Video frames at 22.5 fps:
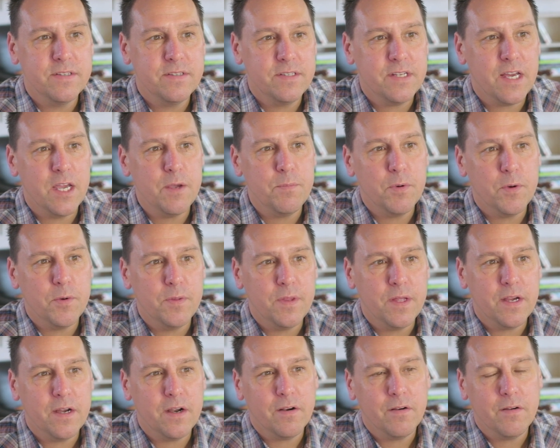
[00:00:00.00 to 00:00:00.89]
typo
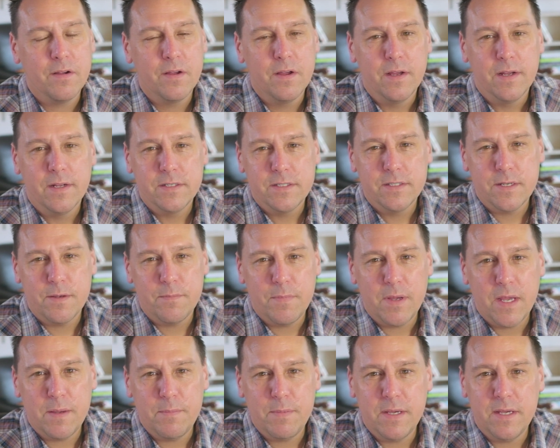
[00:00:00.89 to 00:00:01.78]
there to
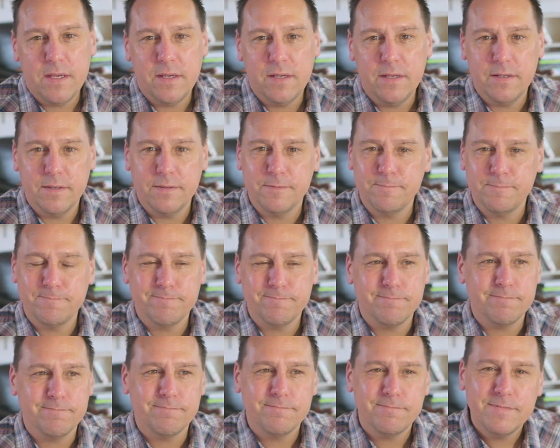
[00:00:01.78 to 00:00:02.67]
maybe
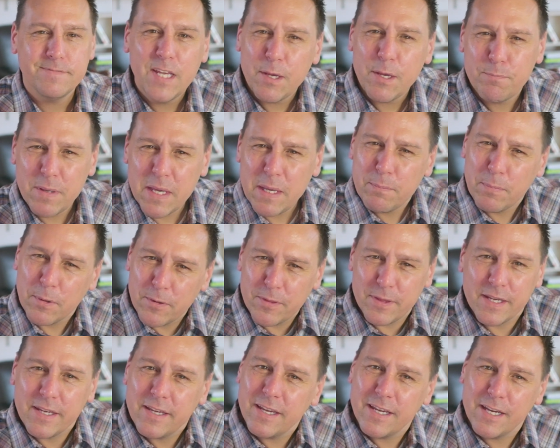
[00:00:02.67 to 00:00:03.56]
get people
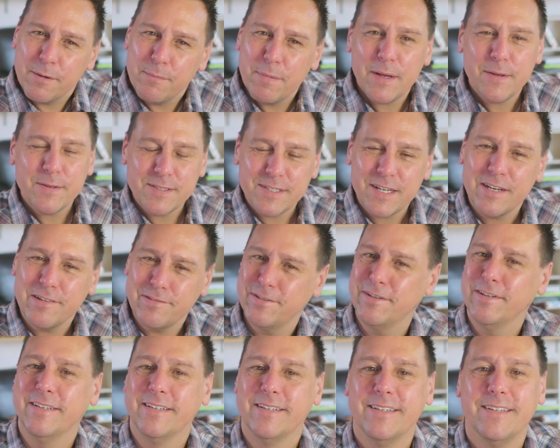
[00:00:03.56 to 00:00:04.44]
thinking about stuff.